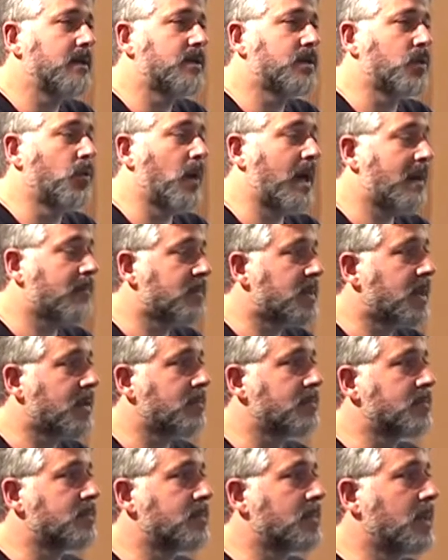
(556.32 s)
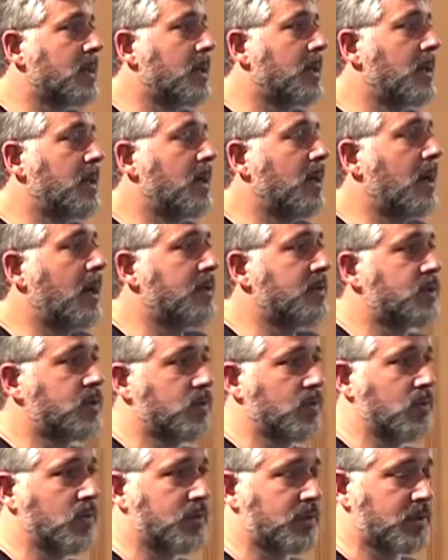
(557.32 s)
to aim them and
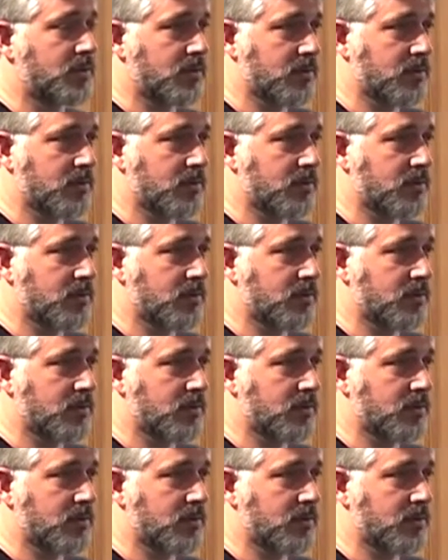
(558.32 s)
to